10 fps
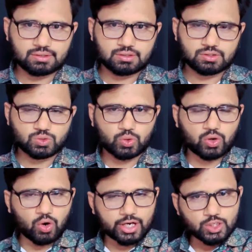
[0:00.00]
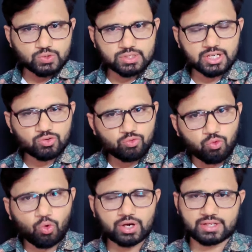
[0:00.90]
So according to state,
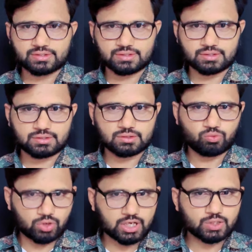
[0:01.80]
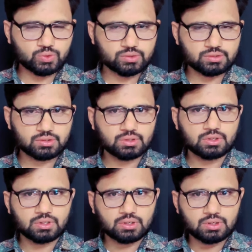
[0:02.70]
four tenses. What are those?
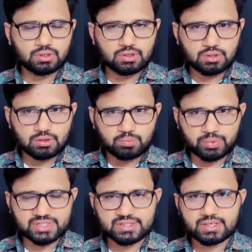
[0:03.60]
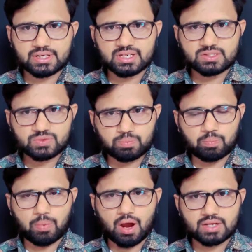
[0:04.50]
Present tense,
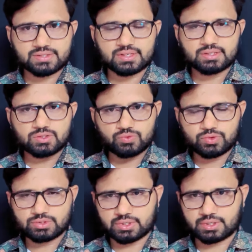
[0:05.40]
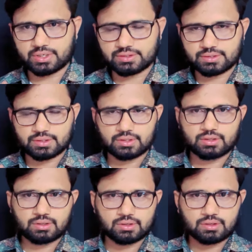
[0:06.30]
past tense, future tense.
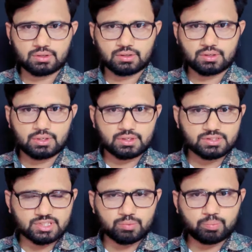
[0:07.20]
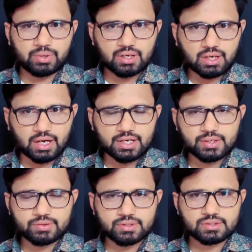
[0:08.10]
Simple,
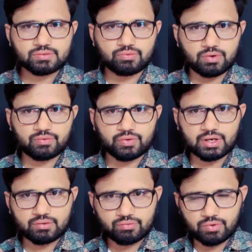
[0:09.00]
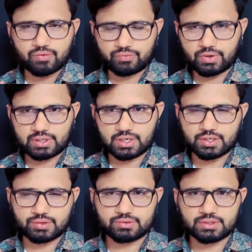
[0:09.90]
continuous, perfect, perfect,
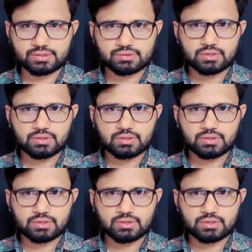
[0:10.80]
continuous.